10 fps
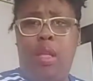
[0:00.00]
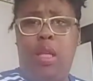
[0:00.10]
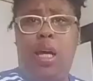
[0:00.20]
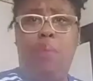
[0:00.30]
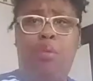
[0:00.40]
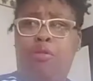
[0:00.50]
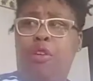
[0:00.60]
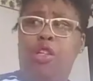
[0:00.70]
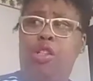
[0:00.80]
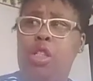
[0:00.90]
Like,
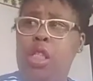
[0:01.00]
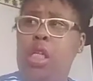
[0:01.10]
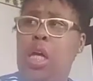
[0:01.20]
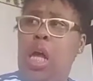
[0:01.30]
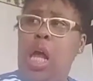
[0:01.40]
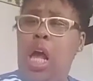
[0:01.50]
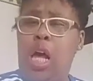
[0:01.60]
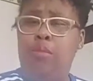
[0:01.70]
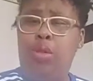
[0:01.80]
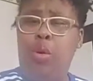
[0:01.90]
professionally,
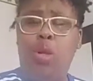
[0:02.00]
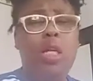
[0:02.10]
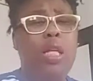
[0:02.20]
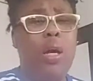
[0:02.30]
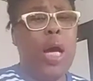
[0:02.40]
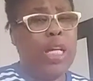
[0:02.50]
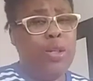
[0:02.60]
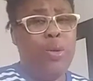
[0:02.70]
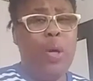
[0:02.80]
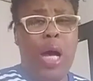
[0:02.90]
I'm totally, now
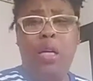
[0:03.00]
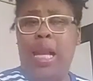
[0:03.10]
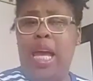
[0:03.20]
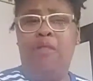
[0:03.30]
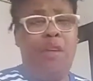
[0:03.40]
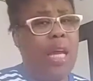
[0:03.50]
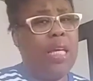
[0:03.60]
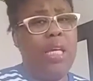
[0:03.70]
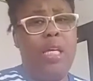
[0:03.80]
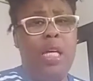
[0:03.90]
I laugh and I
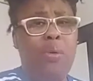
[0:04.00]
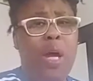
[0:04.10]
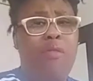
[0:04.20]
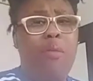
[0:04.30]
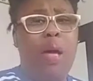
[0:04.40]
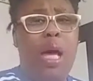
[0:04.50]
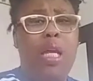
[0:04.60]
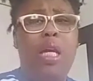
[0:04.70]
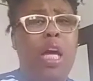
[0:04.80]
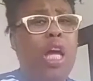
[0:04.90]
kiki with
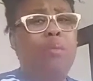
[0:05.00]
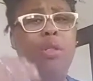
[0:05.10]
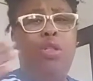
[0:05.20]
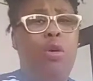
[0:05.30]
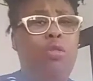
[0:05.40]
everybody, but y'all